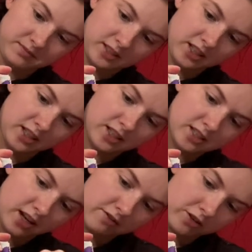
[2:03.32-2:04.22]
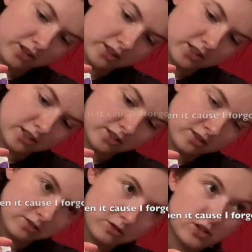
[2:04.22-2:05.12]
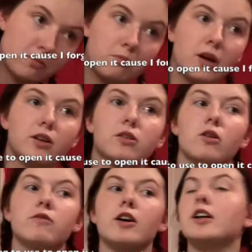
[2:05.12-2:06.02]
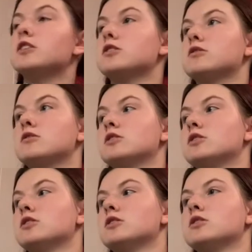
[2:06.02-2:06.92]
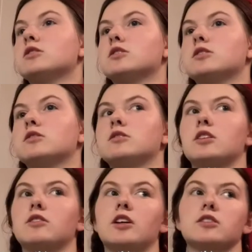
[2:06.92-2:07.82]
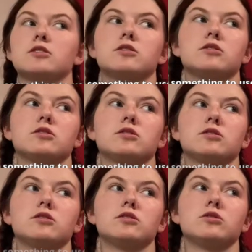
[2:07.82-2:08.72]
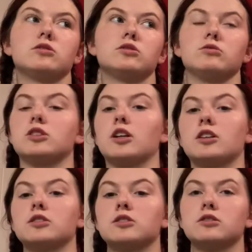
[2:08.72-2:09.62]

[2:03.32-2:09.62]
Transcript: because I forgot the scissors, which I might go find in like two seconds.